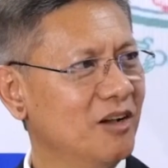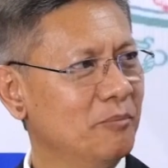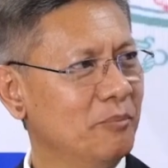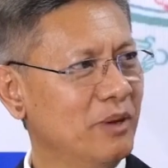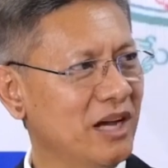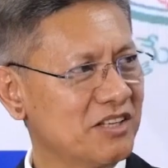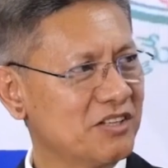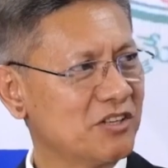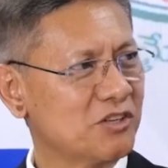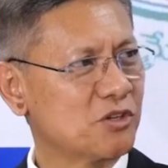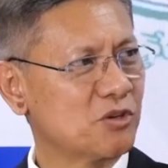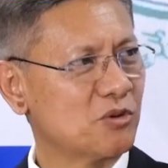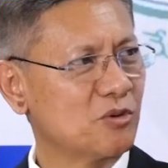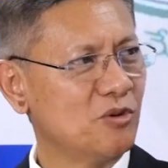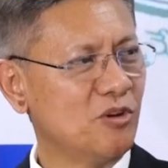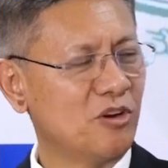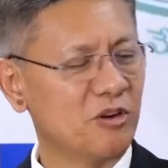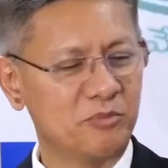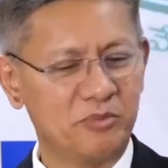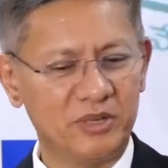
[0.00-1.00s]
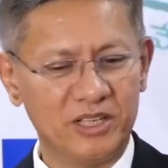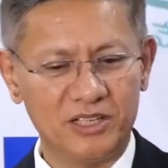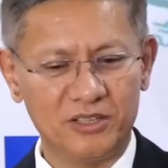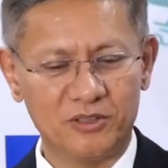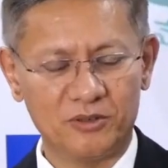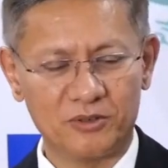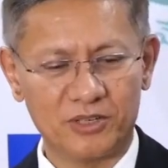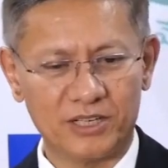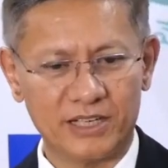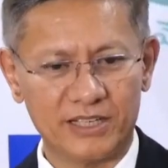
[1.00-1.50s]
Batches should not be,
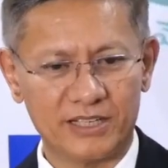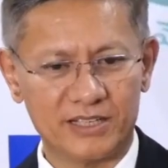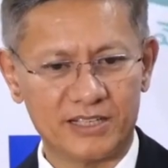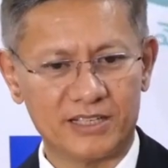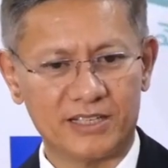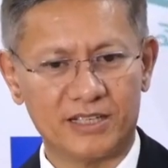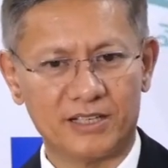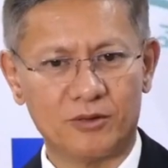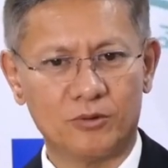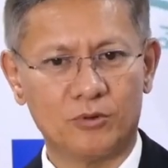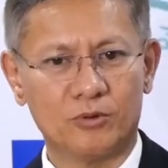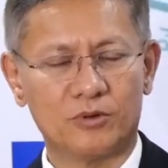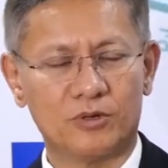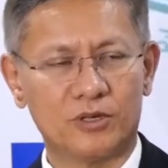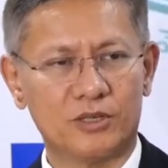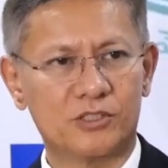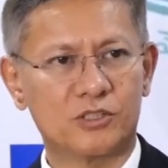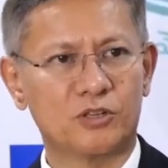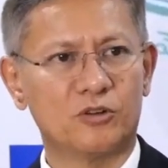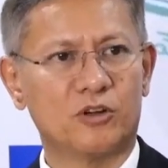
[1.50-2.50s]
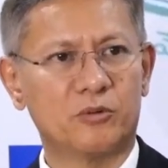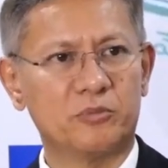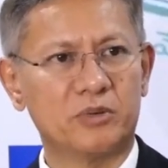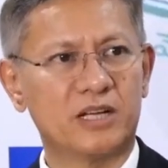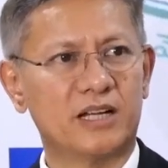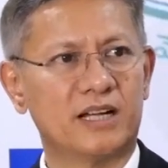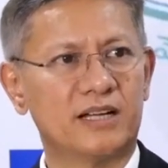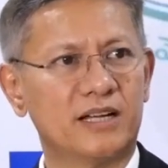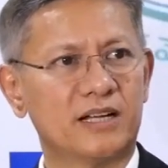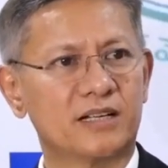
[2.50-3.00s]
it should not be
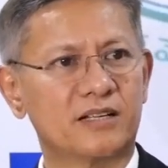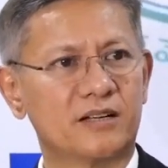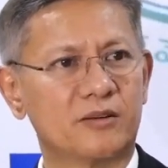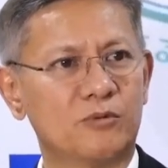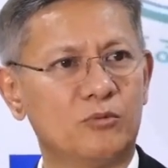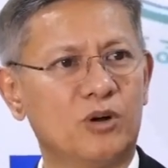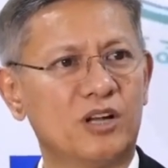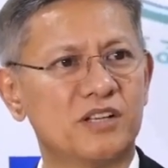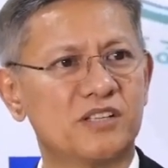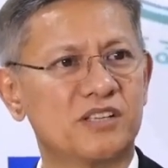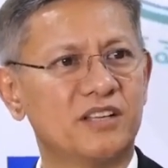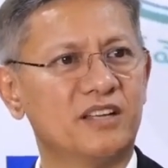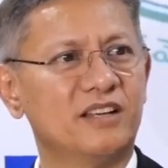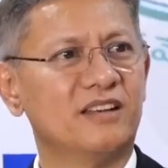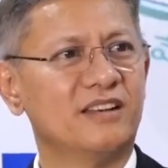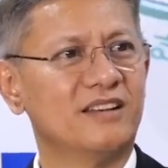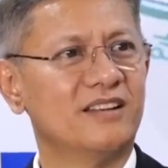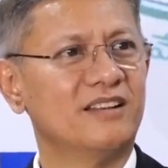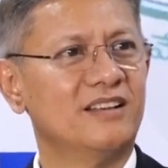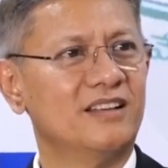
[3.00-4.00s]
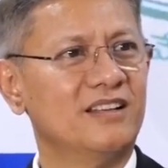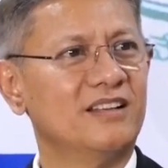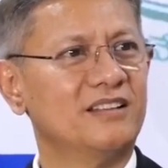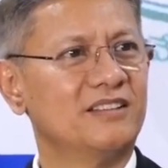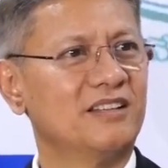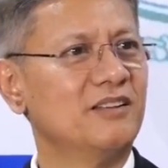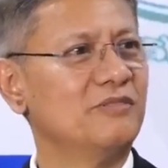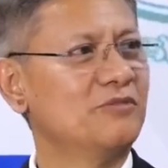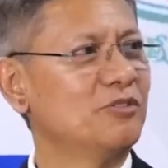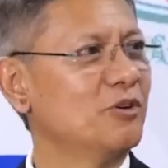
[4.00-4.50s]
conducted once in
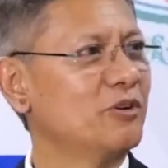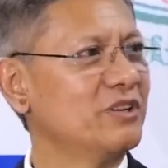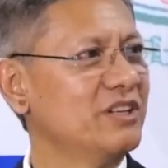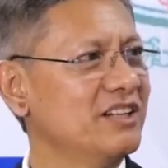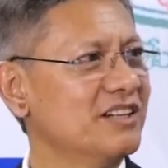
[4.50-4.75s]
3-4